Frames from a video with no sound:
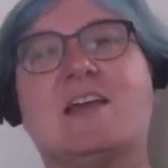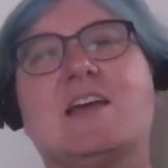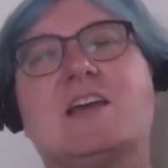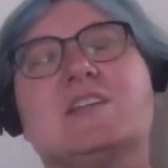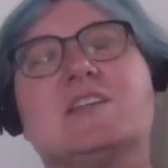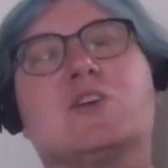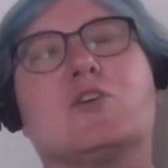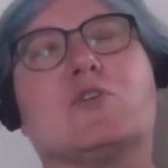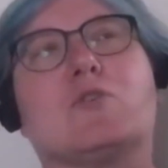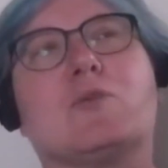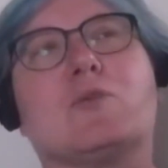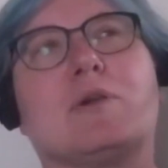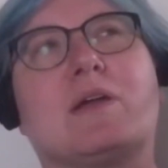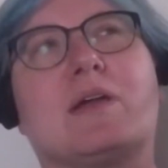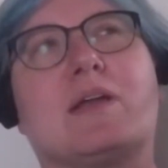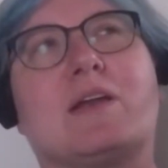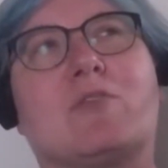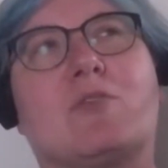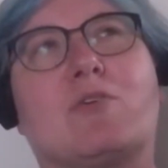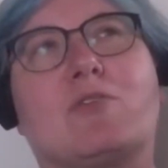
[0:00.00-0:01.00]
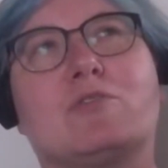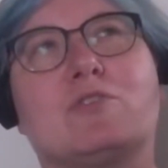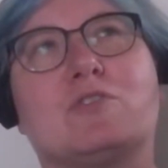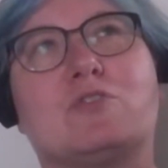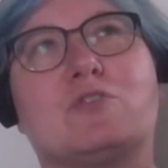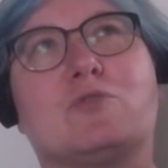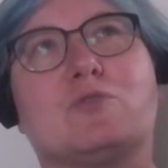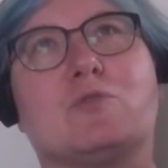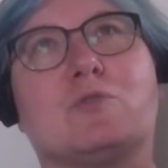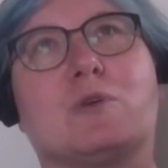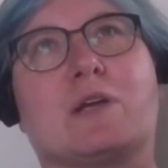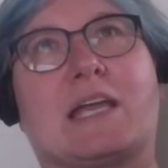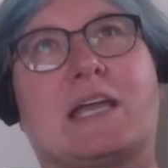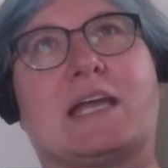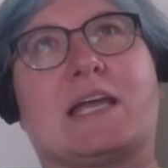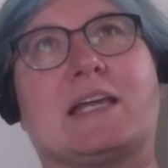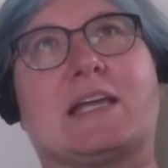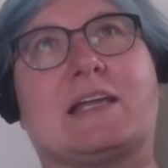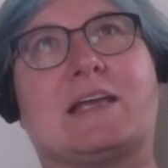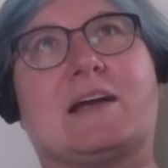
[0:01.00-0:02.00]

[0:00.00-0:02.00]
So in order to get